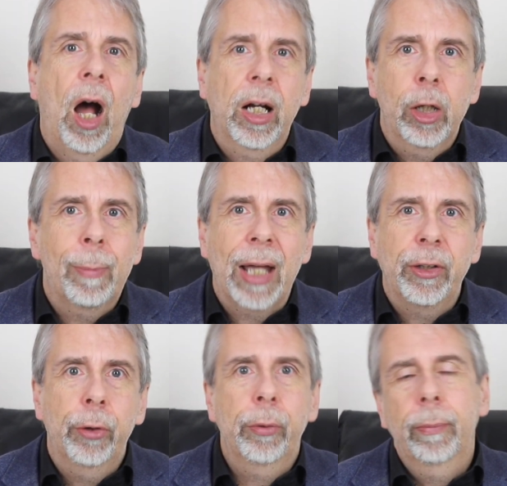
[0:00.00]
I don't know
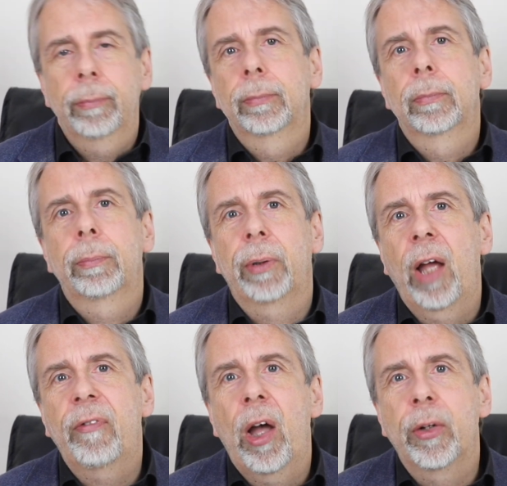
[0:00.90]
about you,
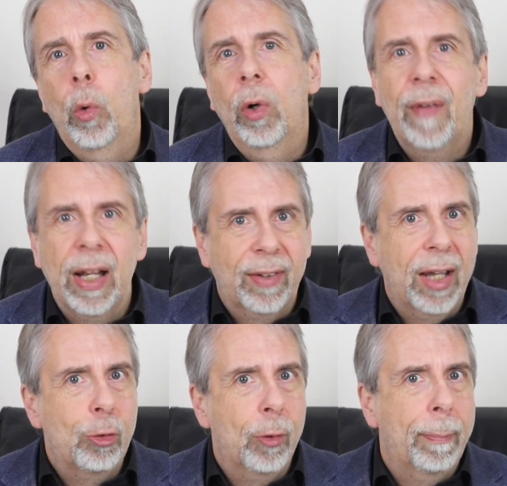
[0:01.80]
but I find all of that
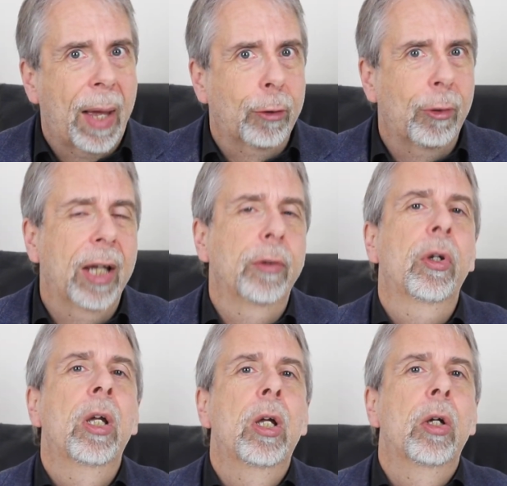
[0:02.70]
data and
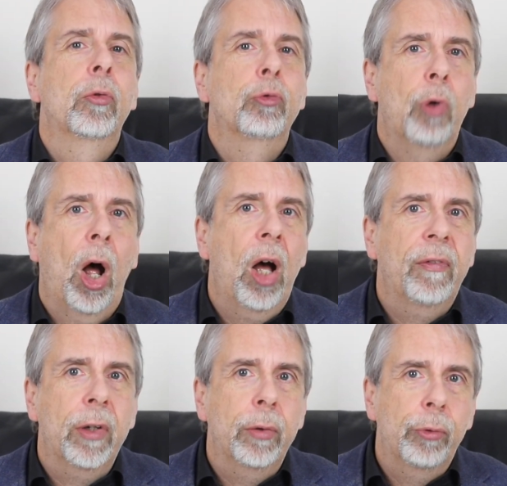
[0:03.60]
background
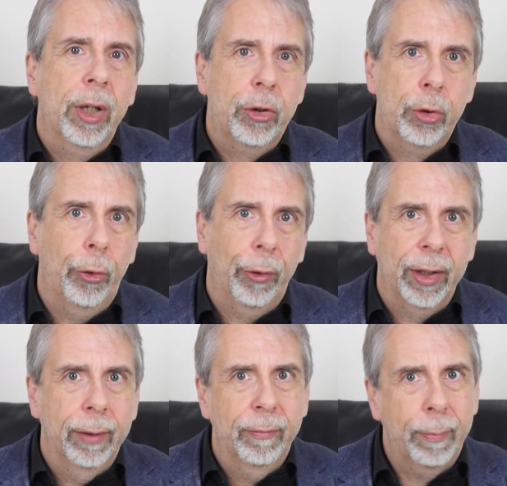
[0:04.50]
rather
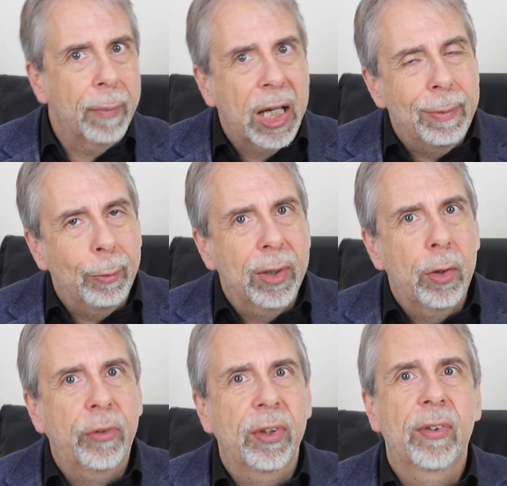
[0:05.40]
reassuring. Maybe we're
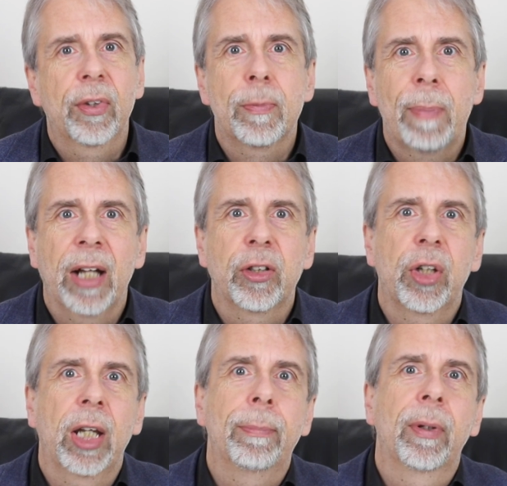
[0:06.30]
not in such bad
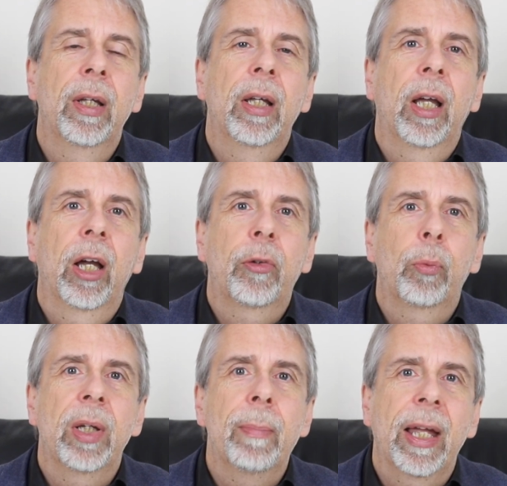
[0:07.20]
shape
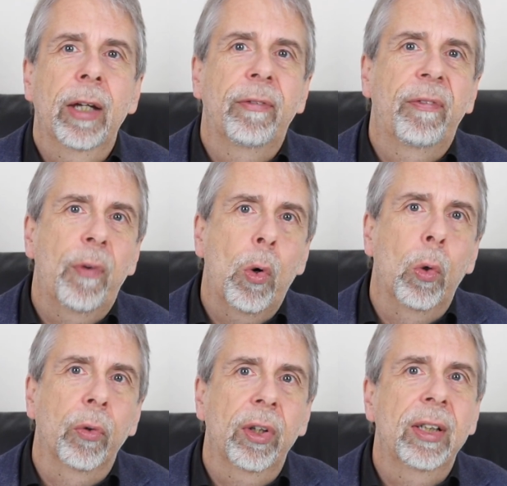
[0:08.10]
as we may have
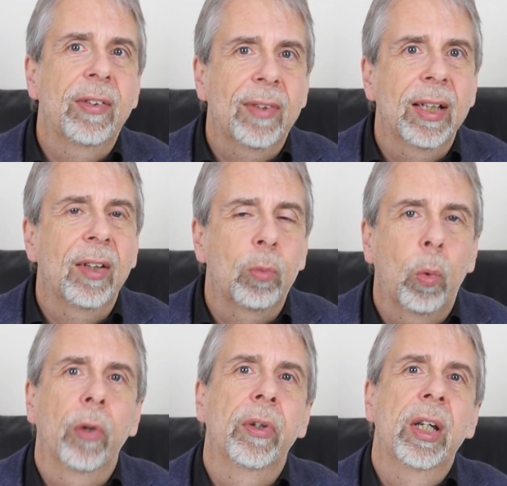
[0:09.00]
thought, at least in
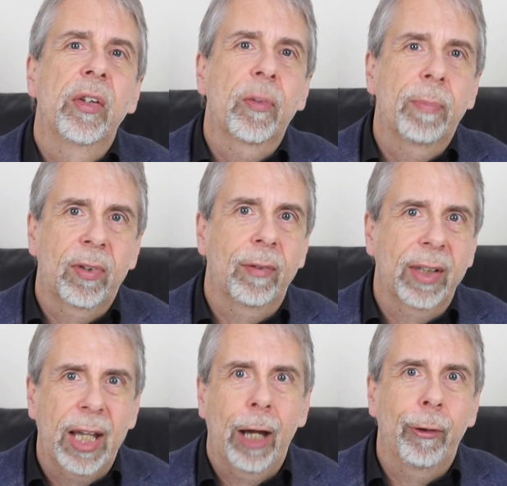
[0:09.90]
this one
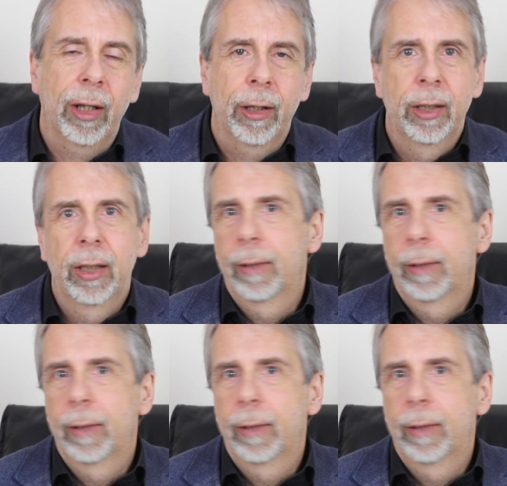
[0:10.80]
specific area.